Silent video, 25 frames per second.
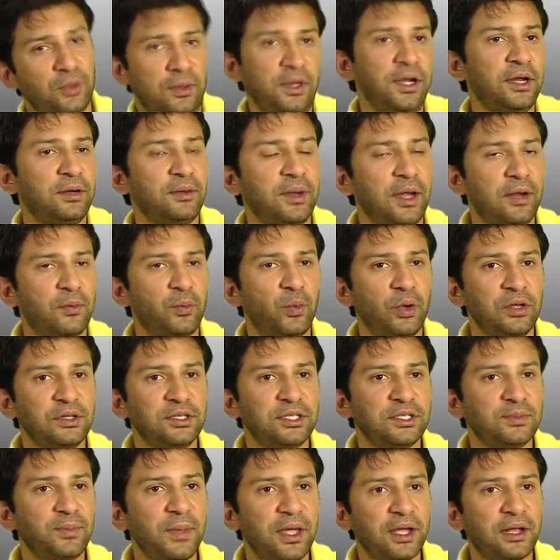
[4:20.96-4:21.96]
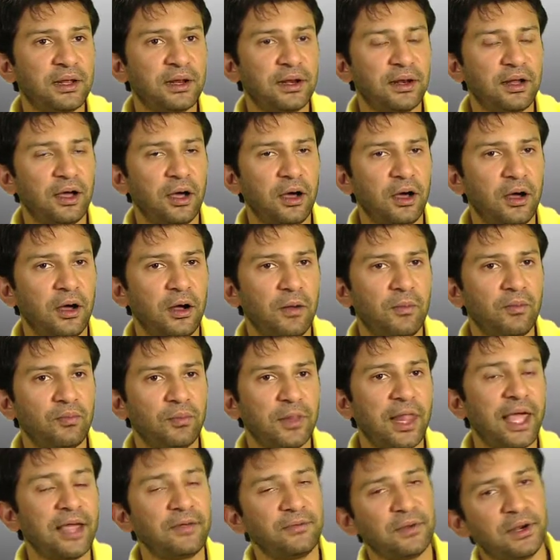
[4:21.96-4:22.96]
it will just make
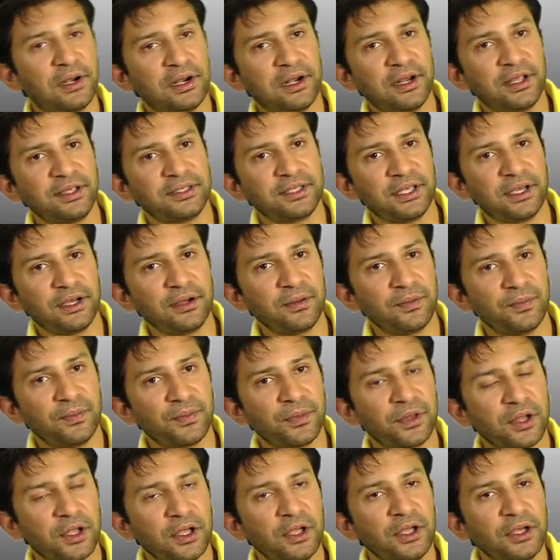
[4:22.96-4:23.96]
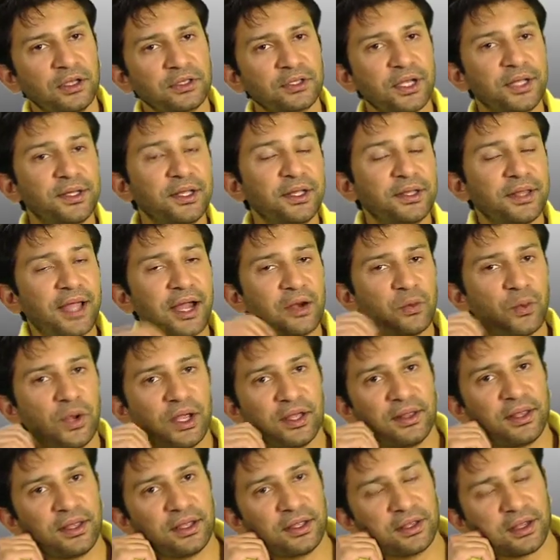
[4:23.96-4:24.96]
life a little easier. So I think that
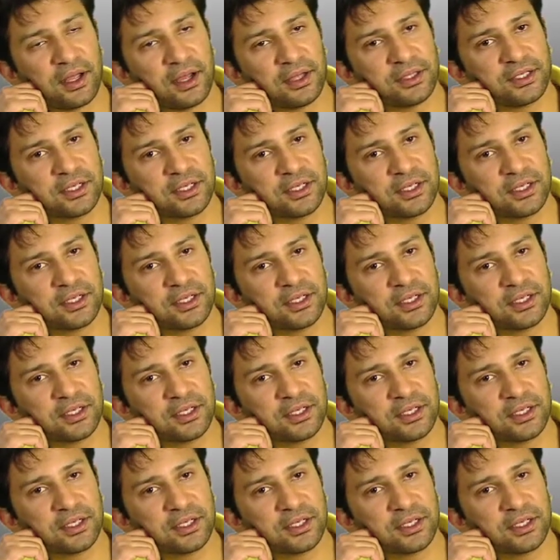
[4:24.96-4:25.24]
way